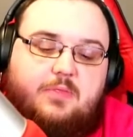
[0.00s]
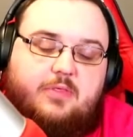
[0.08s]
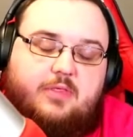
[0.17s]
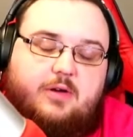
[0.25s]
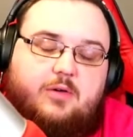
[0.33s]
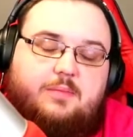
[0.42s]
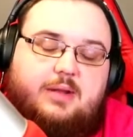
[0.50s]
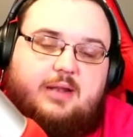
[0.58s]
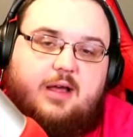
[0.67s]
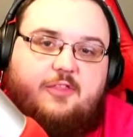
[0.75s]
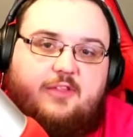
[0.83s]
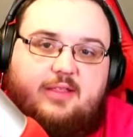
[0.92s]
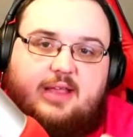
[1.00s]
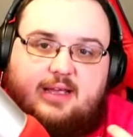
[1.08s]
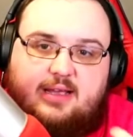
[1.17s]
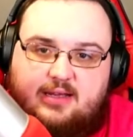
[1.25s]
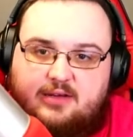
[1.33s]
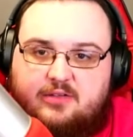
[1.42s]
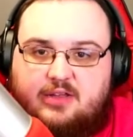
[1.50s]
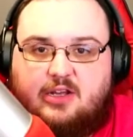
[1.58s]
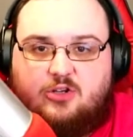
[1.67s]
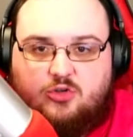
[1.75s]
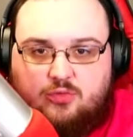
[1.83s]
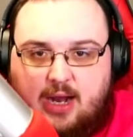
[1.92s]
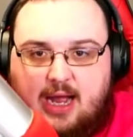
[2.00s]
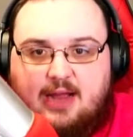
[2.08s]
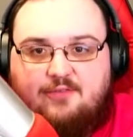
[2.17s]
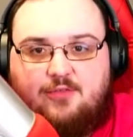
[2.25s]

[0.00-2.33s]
there will be nothing that kills a drive